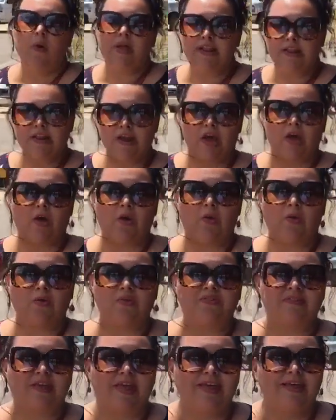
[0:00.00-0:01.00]

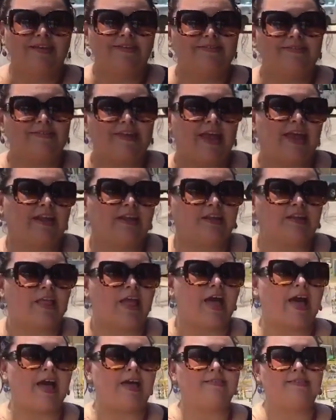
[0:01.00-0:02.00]
windows, stained
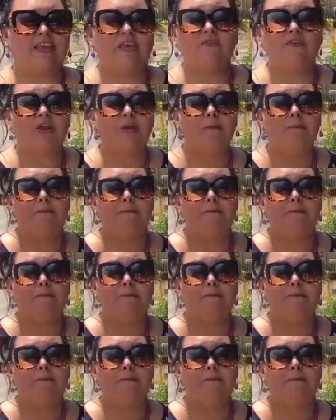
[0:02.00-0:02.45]
glass, even a